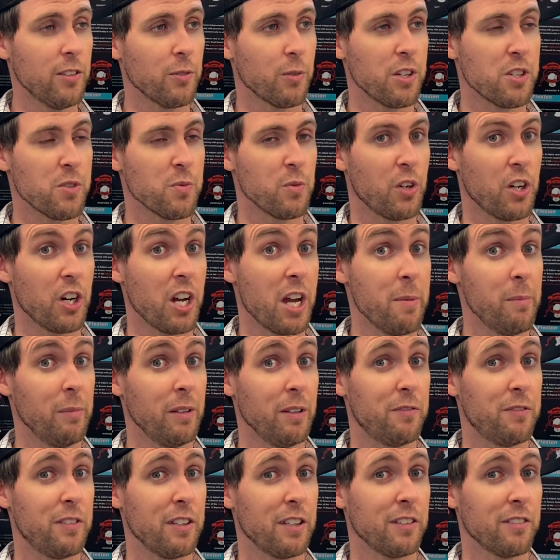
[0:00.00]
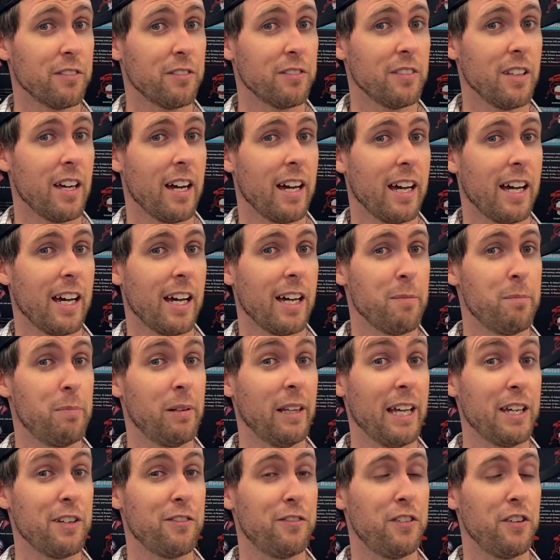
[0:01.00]
the reason why I am lifting
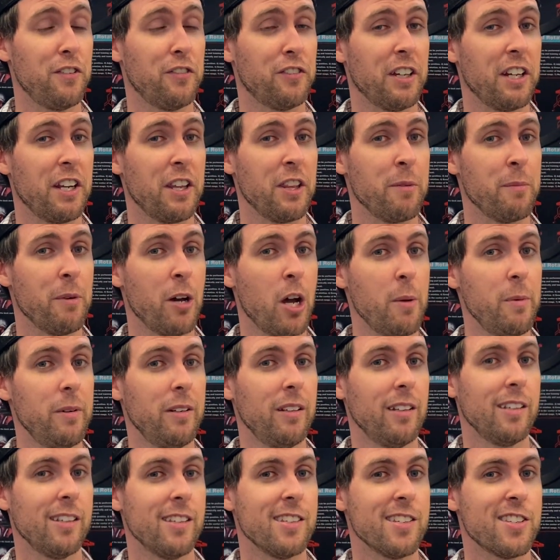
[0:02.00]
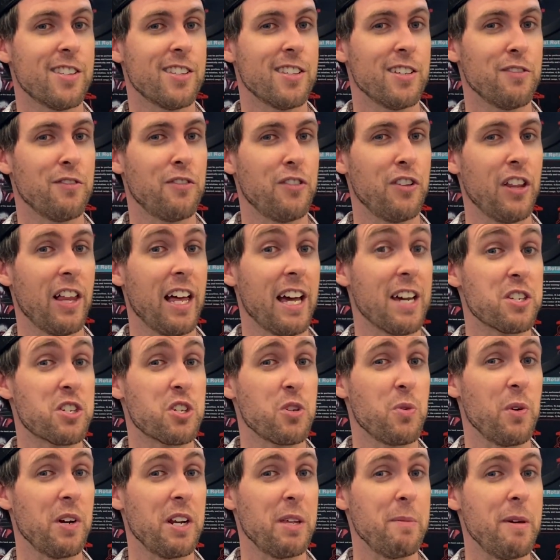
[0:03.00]
plate 15 at the moment, is that for the last
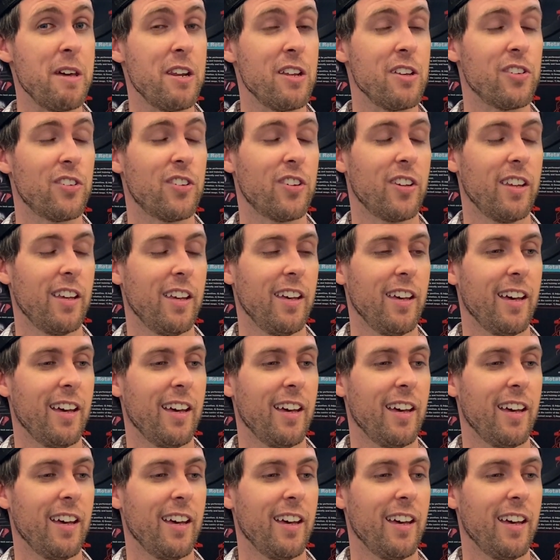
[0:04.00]
20 minutes,